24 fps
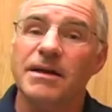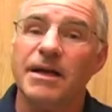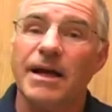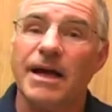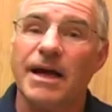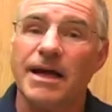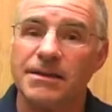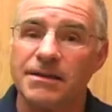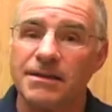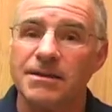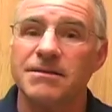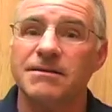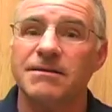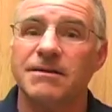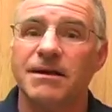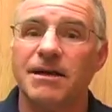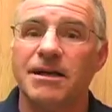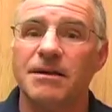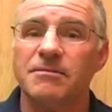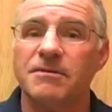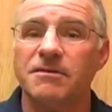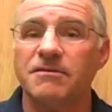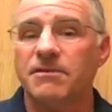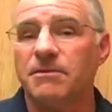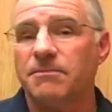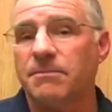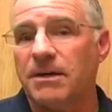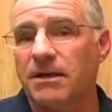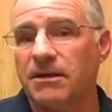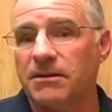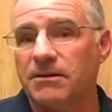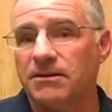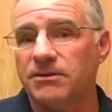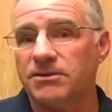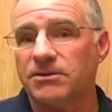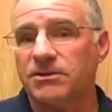at the time of the
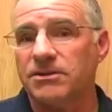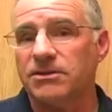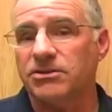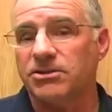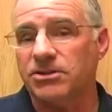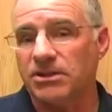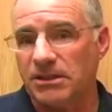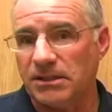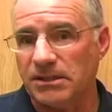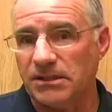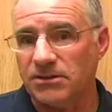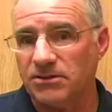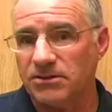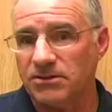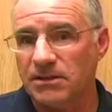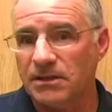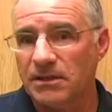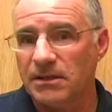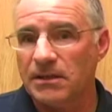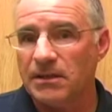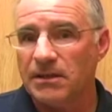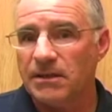policy change.